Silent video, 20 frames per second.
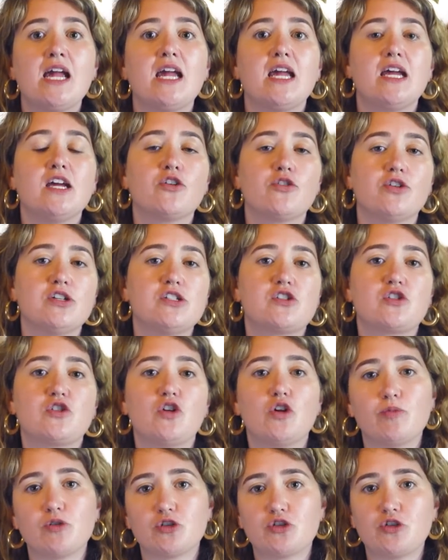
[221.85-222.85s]
Increased
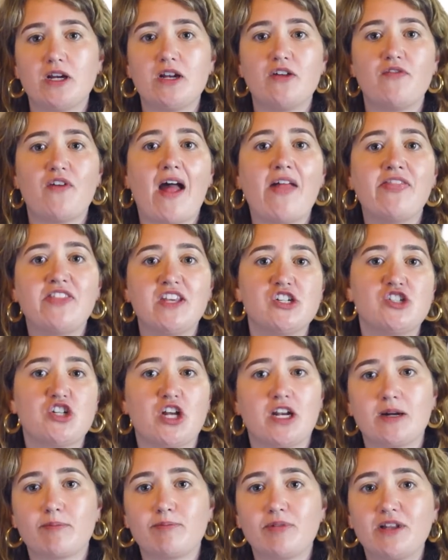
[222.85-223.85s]
global trade of
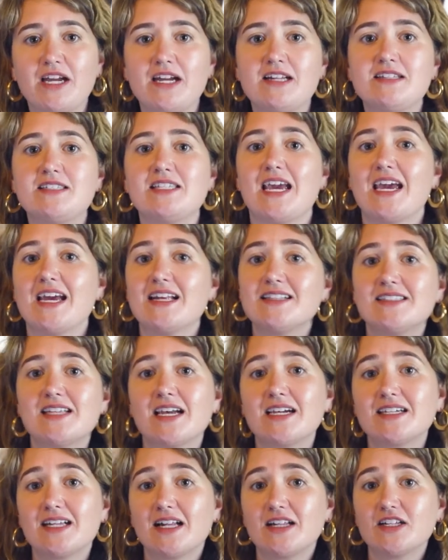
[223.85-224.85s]
entheogenic plants and
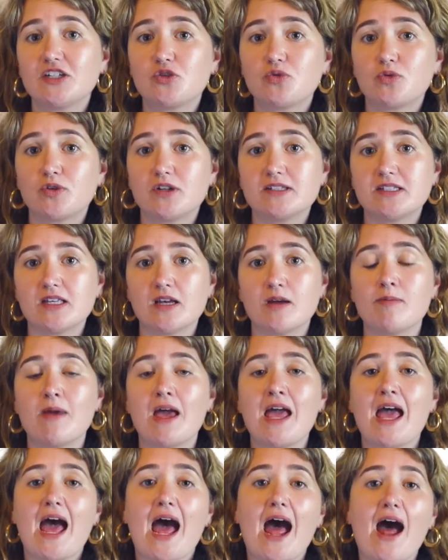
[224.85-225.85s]
psychedelic tourism
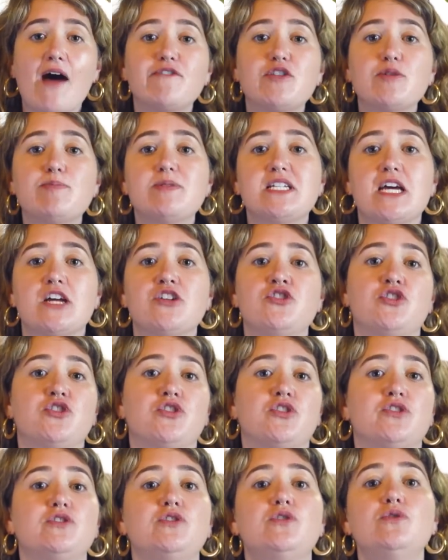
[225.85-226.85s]
have the
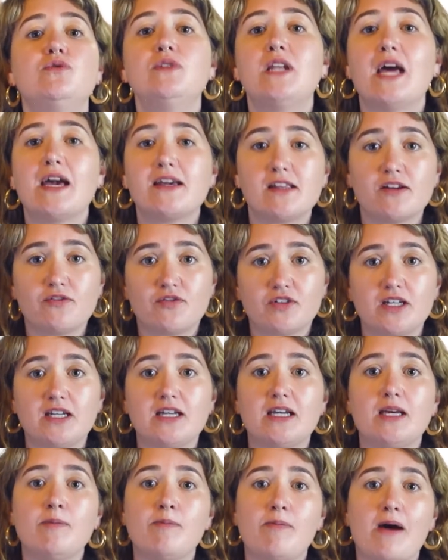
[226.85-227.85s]
potential to
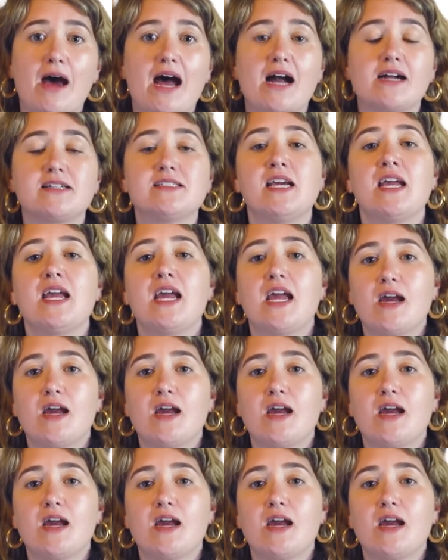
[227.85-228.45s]
negatively impact